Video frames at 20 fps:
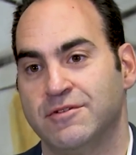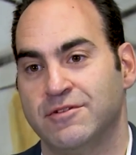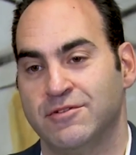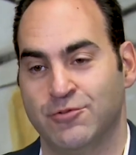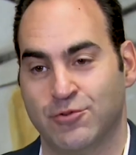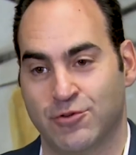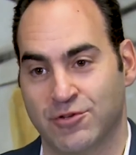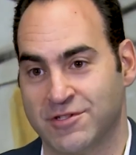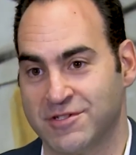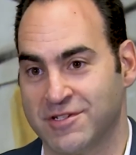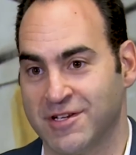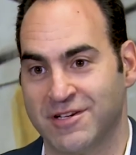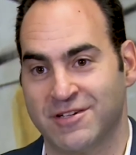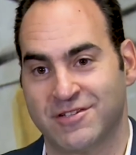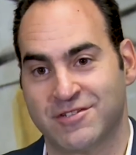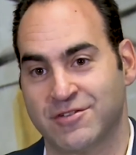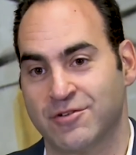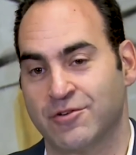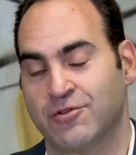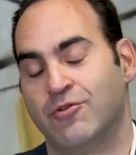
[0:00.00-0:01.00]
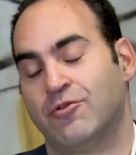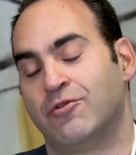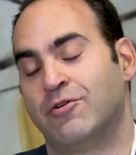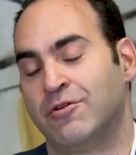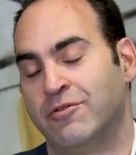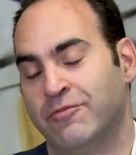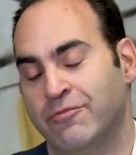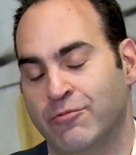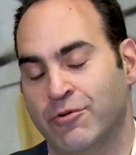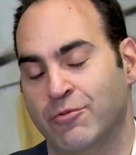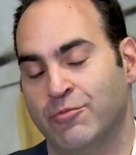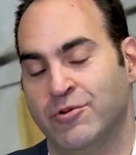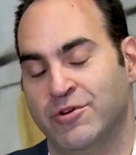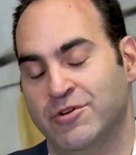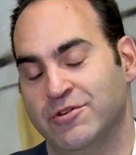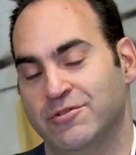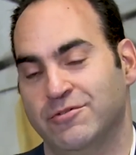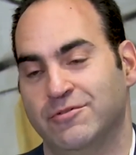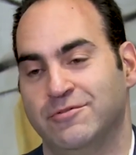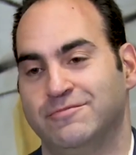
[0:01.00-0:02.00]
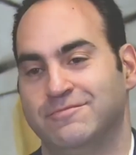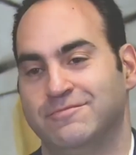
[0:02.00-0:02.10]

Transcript: You could say it's the core of what we do.